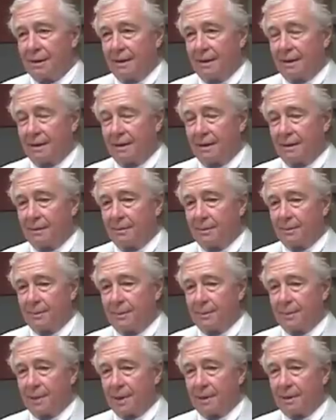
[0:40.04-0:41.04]

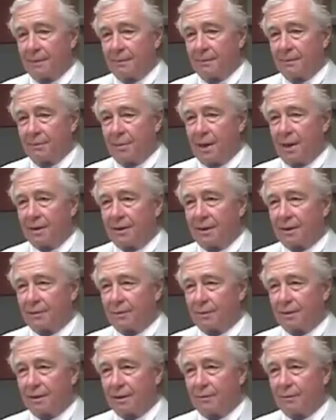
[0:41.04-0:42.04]
But
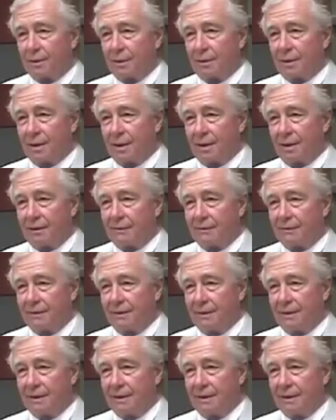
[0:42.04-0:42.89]
politics was his real love.